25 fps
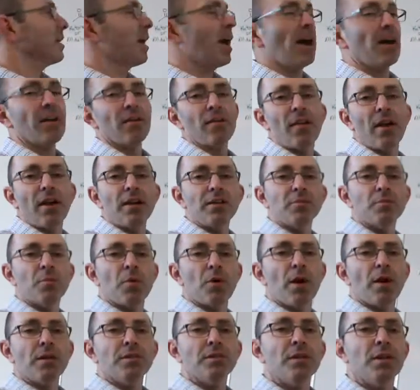catalyzed
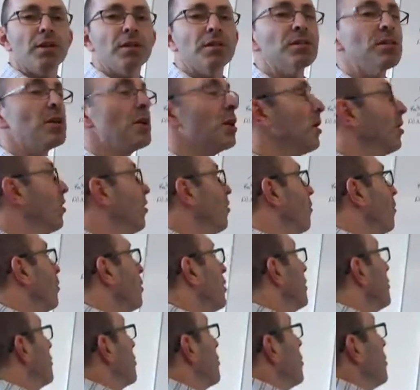process, we're
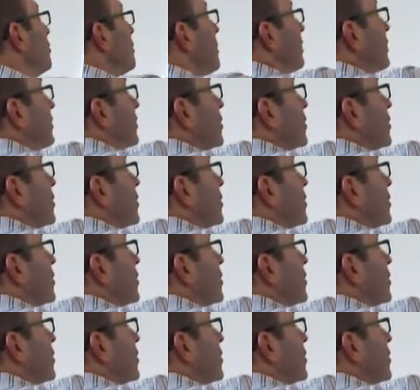going to protonate